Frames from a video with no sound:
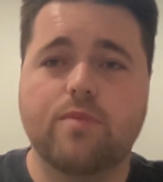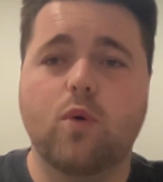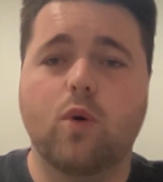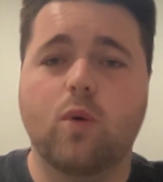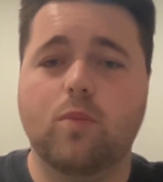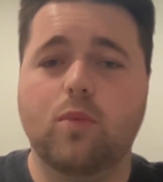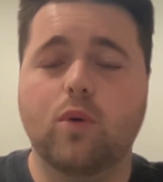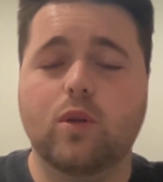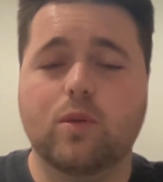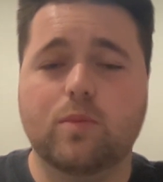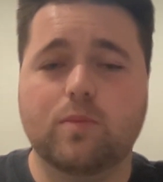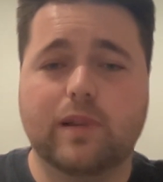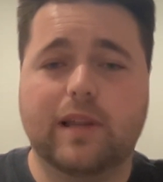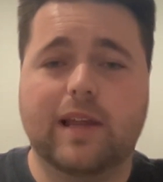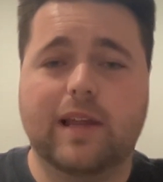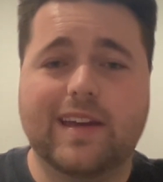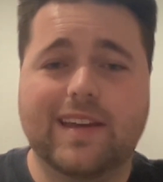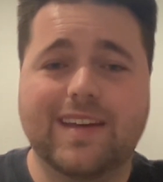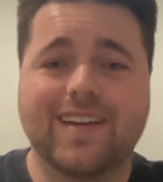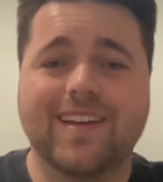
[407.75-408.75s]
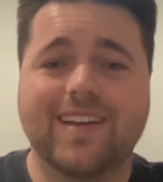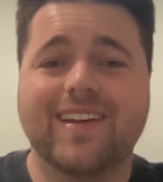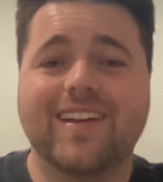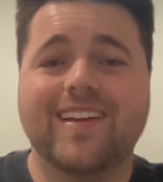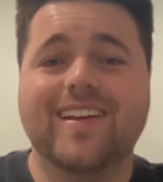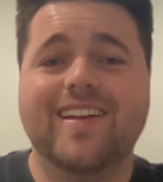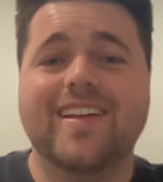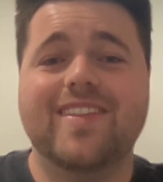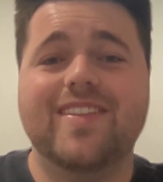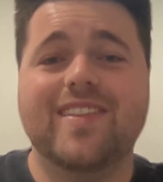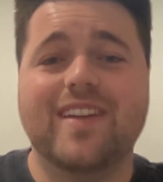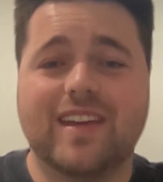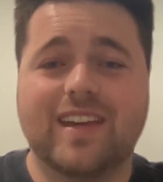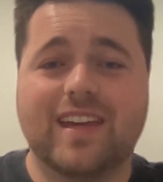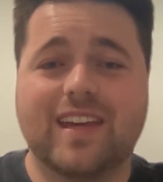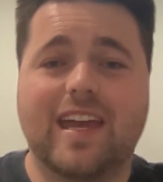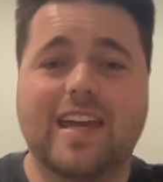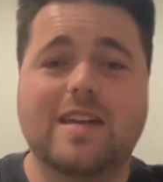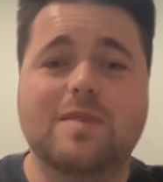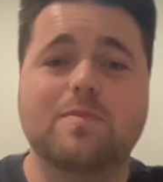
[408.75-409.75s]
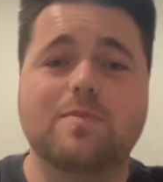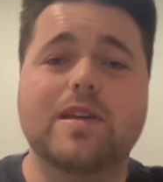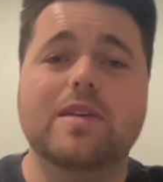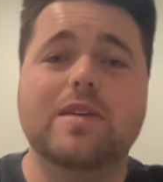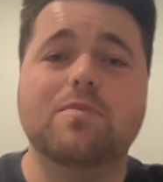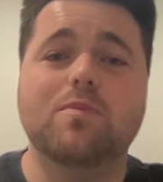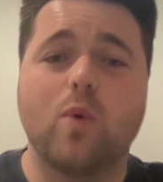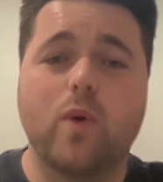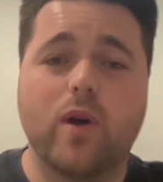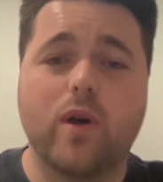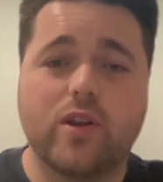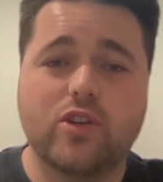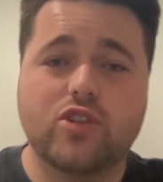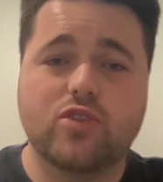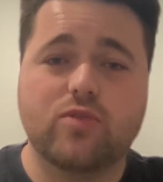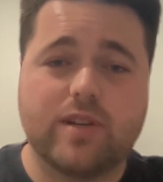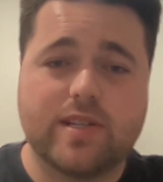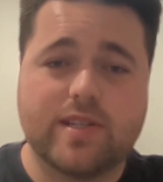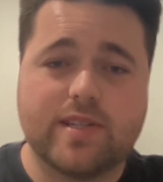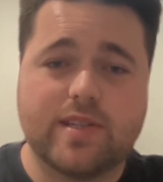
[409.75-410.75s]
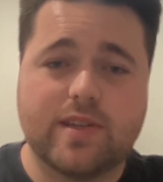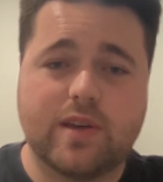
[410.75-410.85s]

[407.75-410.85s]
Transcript: more ball and play, there can be more injuries.